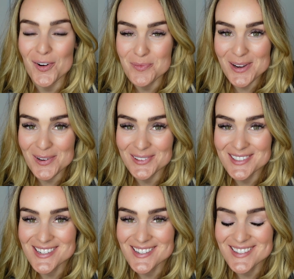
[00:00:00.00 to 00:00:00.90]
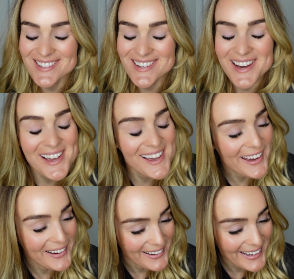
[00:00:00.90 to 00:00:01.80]
Oh my God,
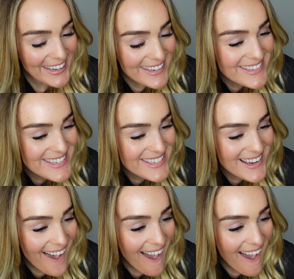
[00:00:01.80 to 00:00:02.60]
guys.